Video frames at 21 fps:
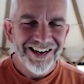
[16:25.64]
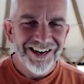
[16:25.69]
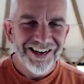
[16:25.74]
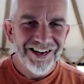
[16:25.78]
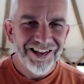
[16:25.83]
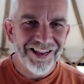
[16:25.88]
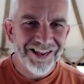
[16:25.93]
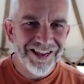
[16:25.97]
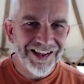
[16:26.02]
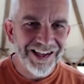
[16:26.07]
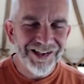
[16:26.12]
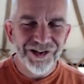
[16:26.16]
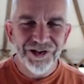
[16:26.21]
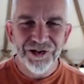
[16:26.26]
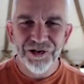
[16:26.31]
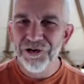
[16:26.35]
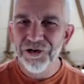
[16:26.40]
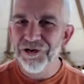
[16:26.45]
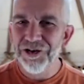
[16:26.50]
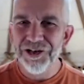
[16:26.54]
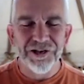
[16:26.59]
These
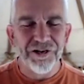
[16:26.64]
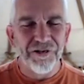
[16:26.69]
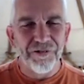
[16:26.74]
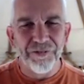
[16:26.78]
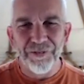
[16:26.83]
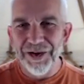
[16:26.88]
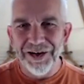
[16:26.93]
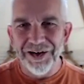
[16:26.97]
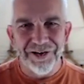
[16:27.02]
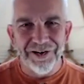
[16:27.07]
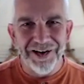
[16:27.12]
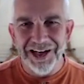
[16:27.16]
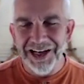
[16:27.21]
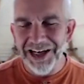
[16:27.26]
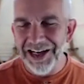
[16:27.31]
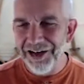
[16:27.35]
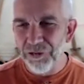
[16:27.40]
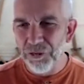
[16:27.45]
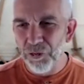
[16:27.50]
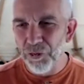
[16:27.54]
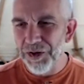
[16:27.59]
stories have been
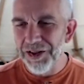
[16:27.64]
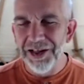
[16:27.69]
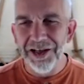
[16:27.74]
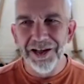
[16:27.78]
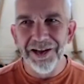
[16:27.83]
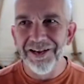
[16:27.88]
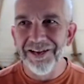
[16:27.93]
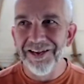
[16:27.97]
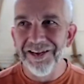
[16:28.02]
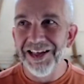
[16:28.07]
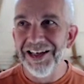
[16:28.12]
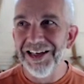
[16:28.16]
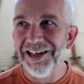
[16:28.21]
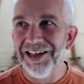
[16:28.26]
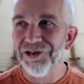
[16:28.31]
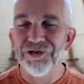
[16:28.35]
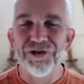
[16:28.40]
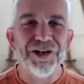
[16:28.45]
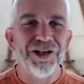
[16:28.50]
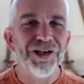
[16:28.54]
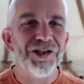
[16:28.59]
within the
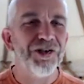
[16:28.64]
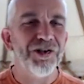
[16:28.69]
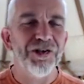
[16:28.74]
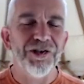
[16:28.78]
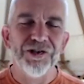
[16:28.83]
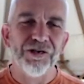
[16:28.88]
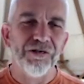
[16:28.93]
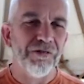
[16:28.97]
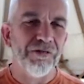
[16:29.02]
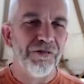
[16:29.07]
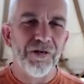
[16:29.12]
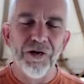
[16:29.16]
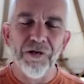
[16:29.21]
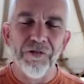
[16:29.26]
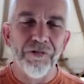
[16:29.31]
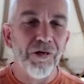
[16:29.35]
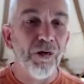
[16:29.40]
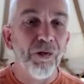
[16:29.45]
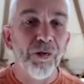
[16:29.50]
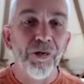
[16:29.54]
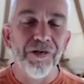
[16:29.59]
traditions of
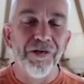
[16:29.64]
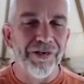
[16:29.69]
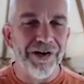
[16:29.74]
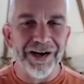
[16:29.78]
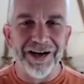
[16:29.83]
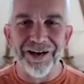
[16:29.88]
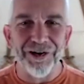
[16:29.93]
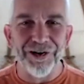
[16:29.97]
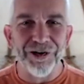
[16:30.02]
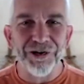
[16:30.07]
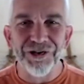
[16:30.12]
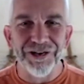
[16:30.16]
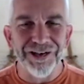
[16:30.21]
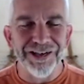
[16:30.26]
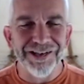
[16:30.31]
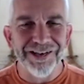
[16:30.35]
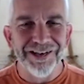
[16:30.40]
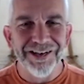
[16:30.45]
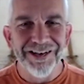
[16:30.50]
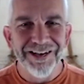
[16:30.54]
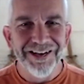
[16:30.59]
all of our
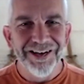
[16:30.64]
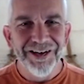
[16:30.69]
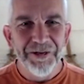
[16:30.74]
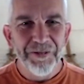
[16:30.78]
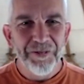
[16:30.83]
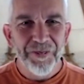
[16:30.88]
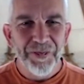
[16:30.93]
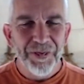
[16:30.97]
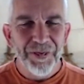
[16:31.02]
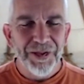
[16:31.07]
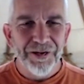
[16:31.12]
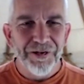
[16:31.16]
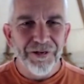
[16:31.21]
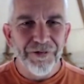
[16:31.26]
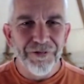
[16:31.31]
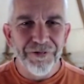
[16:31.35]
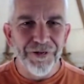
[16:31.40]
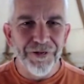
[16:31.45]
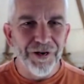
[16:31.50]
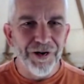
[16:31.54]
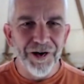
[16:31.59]
countries
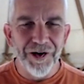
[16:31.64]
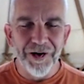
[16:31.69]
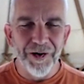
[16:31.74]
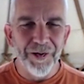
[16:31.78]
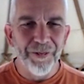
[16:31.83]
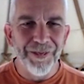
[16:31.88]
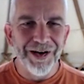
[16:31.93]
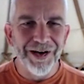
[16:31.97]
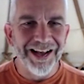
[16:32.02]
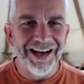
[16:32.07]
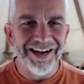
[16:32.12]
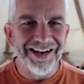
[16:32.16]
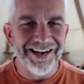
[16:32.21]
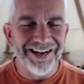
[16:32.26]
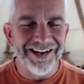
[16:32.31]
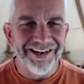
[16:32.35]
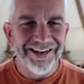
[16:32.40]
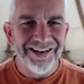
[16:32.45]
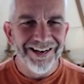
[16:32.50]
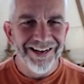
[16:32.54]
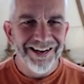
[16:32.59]
for
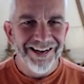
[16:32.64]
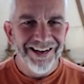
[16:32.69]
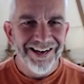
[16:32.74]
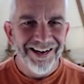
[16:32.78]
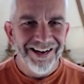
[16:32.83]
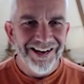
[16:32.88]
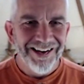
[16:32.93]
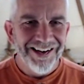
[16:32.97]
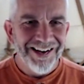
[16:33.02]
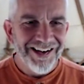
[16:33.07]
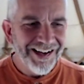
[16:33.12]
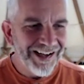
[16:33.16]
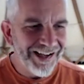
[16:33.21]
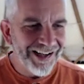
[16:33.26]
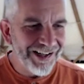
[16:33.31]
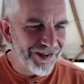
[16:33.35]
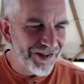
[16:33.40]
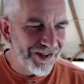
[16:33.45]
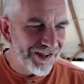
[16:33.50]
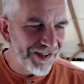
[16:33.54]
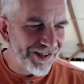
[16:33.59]
millennia.
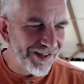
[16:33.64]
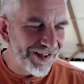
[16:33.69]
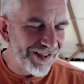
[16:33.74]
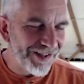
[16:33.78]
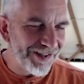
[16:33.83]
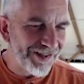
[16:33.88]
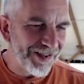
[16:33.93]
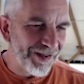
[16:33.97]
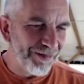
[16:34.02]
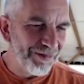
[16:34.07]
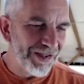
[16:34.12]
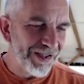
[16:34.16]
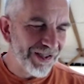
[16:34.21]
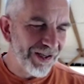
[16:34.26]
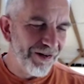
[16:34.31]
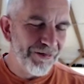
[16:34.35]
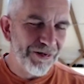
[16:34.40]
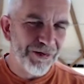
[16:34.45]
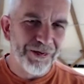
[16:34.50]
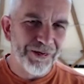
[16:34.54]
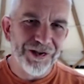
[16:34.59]
It's just that
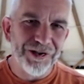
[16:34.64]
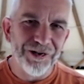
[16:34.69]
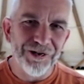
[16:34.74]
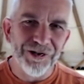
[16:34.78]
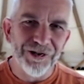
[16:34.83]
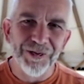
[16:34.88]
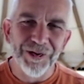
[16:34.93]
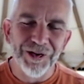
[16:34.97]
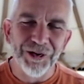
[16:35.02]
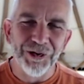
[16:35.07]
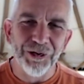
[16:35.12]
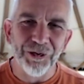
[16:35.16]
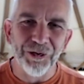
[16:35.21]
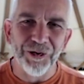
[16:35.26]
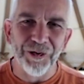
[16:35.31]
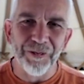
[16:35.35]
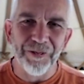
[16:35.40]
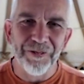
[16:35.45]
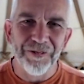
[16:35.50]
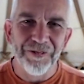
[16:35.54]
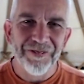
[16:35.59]
sometimes we choose to ignore
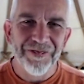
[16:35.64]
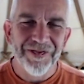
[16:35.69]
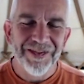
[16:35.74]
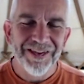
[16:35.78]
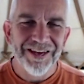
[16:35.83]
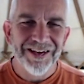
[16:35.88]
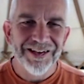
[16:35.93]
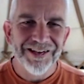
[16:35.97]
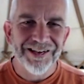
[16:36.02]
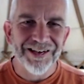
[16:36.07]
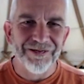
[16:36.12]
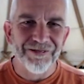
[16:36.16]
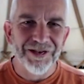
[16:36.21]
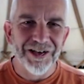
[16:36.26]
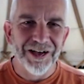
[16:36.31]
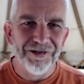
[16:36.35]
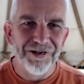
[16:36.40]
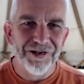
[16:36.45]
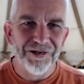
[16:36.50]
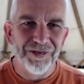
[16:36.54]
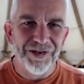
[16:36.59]
them.
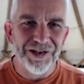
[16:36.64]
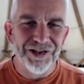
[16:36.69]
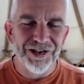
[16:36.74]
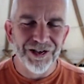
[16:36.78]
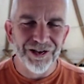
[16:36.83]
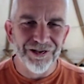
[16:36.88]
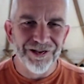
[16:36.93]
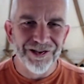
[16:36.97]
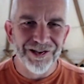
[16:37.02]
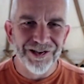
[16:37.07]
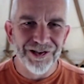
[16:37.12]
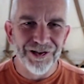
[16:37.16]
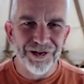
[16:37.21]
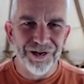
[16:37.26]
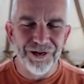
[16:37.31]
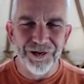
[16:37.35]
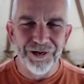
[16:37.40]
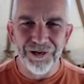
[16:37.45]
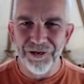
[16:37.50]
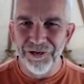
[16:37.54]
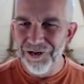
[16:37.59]
Sometimes we choose
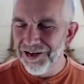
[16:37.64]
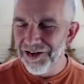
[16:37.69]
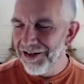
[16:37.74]
to